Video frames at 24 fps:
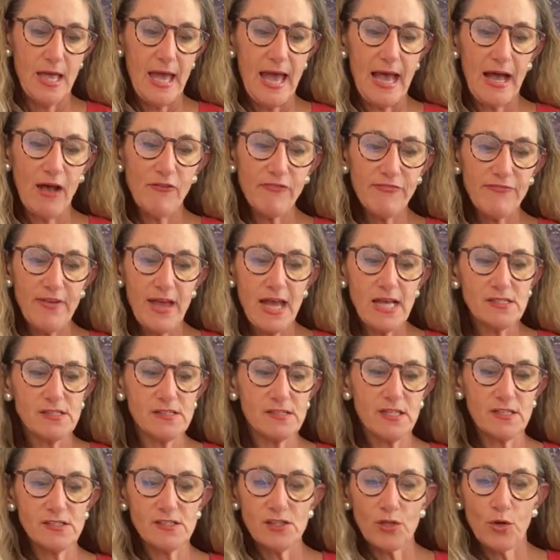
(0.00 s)
how fast
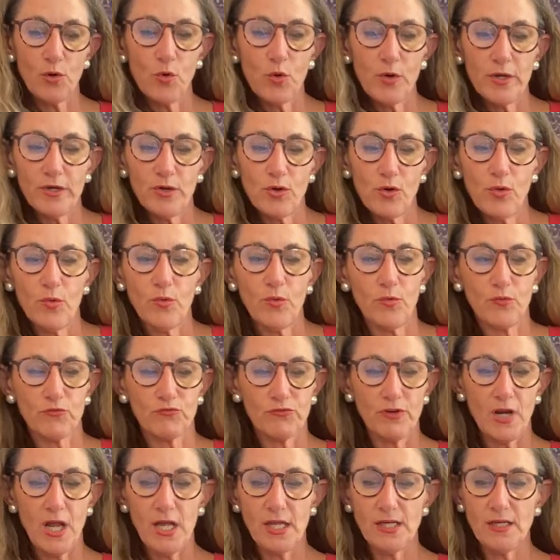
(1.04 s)
does the oil
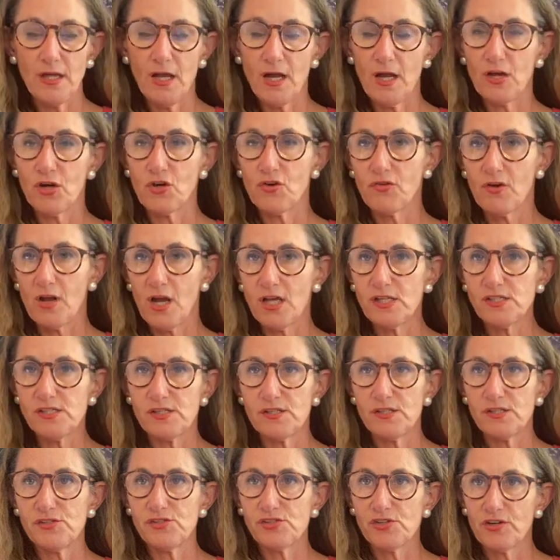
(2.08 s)
run across
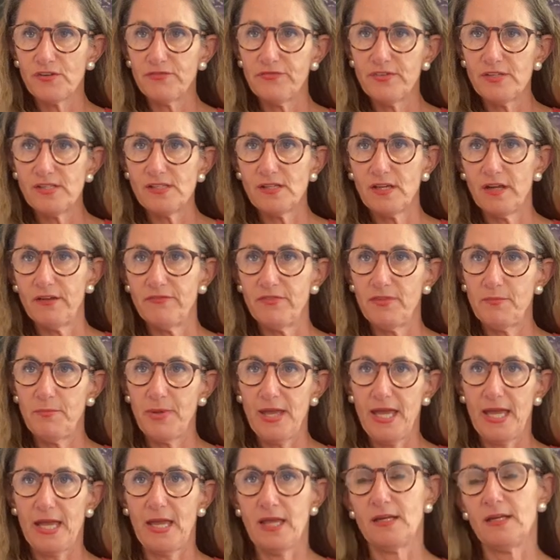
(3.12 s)
the surface of the
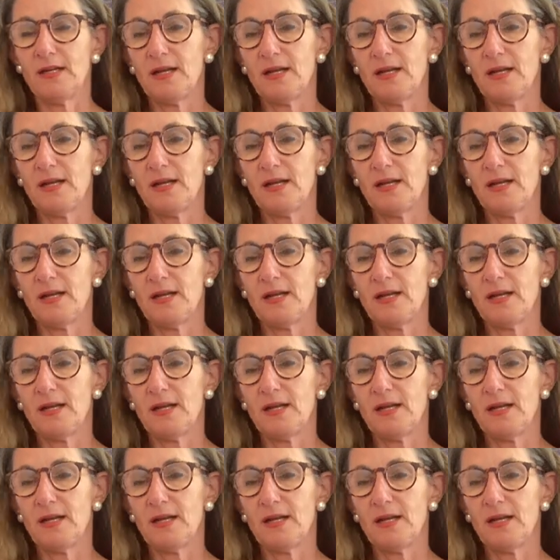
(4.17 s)
pan?